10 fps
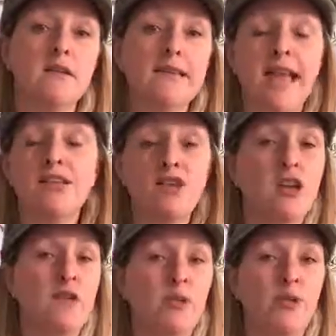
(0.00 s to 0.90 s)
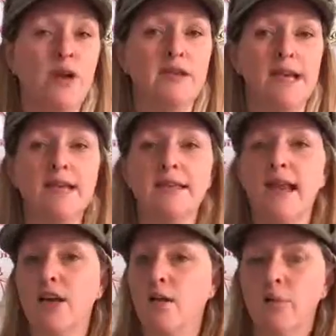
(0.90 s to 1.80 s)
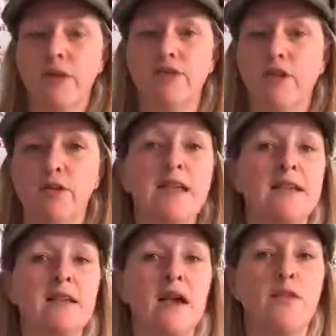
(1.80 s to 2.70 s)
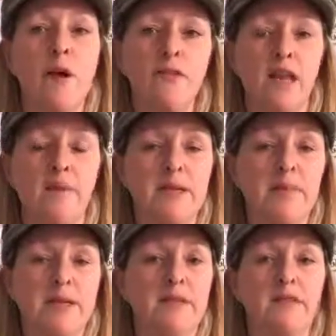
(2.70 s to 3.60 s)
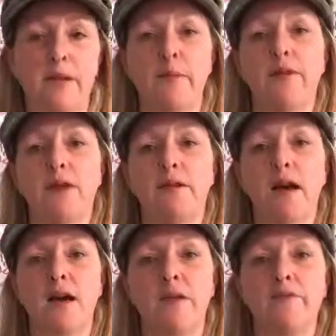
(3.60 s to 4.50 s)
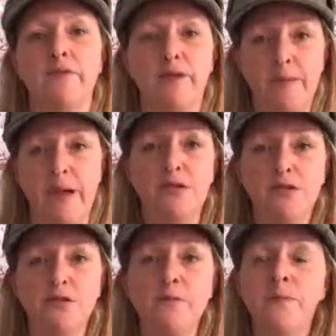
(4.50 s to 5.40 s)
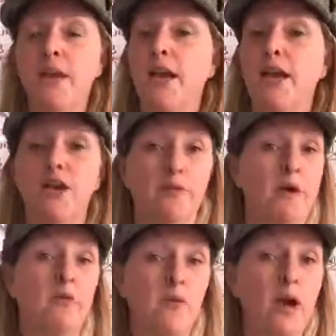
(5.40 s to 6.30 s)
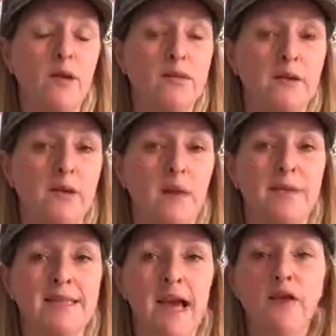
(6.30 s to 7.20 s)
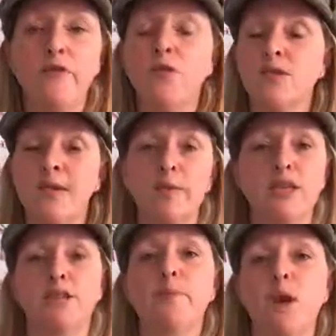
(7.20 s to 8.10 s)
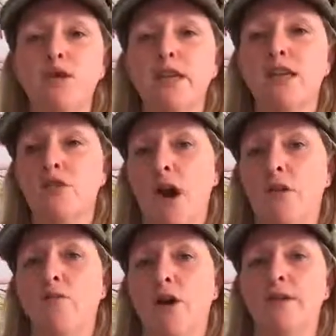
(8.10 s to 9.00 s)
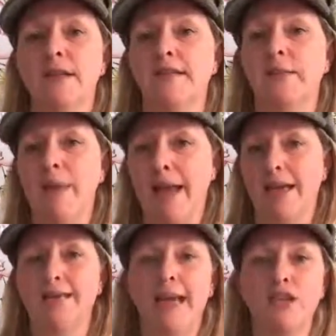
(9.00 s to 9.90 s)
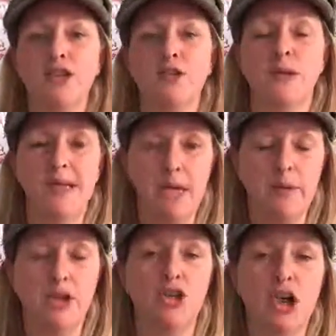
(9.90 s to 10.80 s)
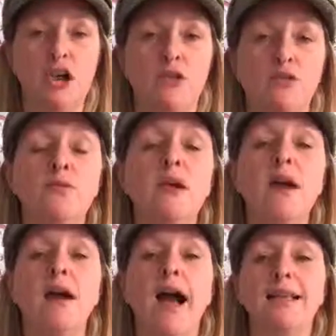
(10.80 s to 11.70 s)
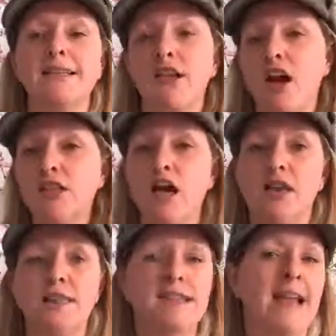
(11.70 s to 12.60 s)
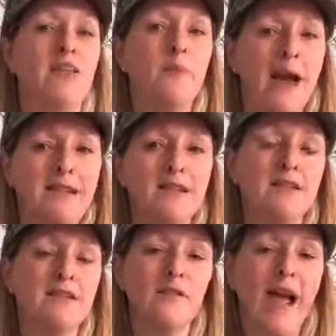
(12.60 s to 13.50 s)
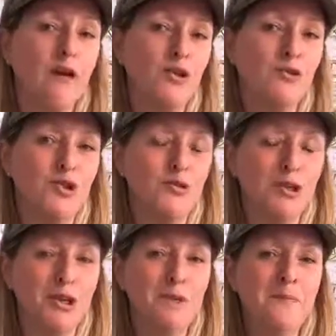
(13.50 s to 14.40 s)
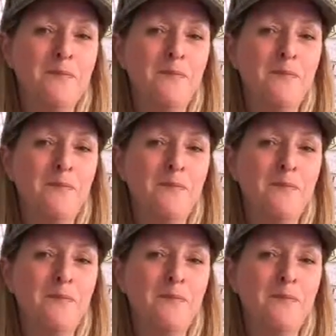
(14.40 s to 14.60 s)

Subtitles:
Get to know your own process. That could be through things like the Wealth Dynamics Business Development feedback tool. It could be working with somebody like myself, or simply just plotting your own process and paying attention to it and keeping a journal and starting to understand the patterns of how you do you.